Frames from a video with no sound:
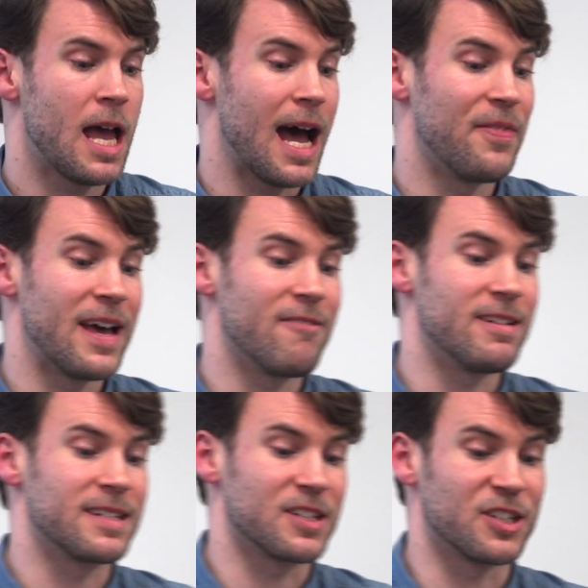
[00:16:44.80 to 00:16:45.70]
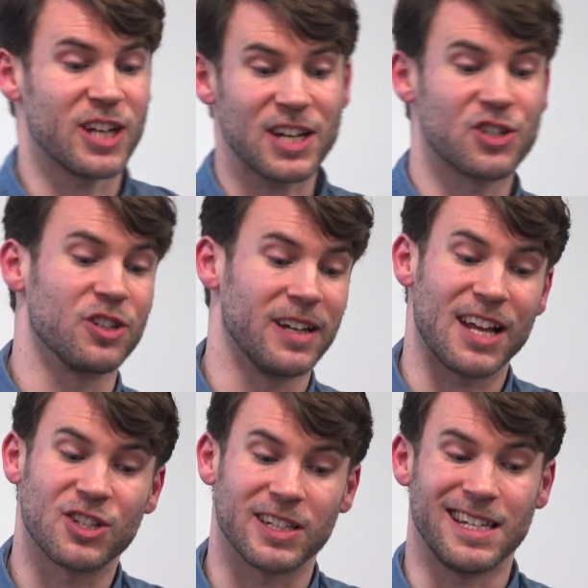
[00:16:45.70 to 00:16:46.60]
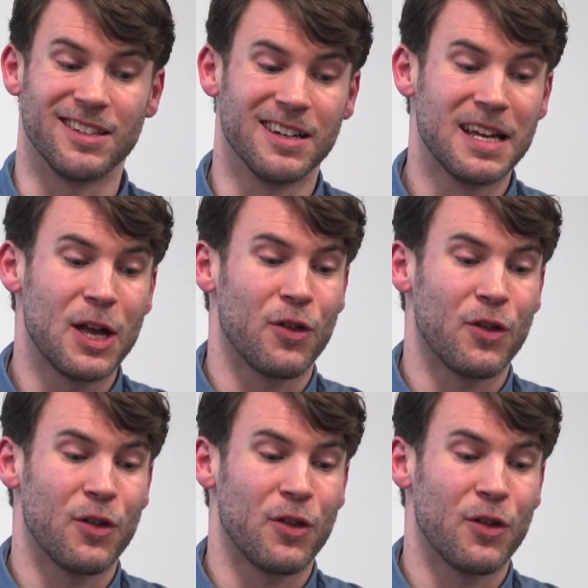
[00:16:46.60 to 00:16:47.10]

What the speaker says: And there is a suggestion actually that